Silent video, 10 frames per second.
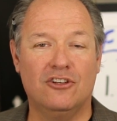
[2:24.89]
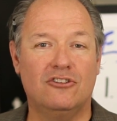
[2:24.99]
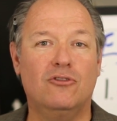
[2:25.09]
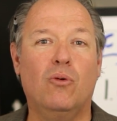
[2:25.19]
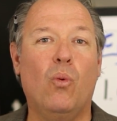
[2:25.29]

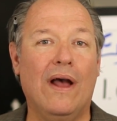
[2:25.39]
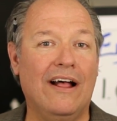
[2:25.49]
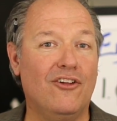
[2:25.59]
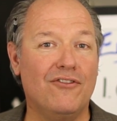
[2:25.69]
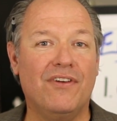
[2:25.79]

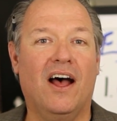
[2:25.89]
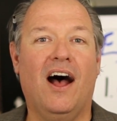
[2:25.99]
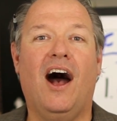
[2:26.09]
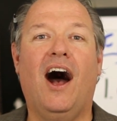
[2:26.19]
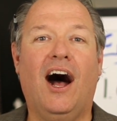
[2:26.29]
twelve
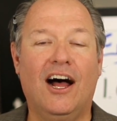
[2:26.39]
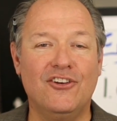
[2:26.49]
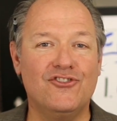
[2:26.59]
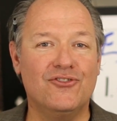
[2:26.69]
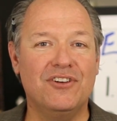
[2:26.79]

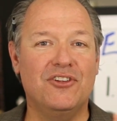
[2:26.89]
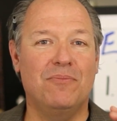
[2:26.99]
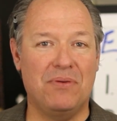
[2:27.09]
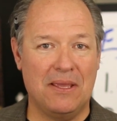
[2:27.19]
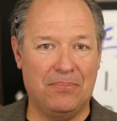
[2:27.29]
hundred
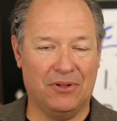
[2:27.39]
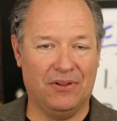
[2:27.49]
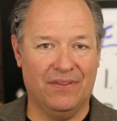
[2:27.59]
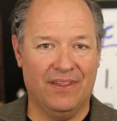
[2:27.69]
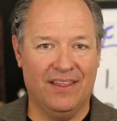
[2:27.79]
people.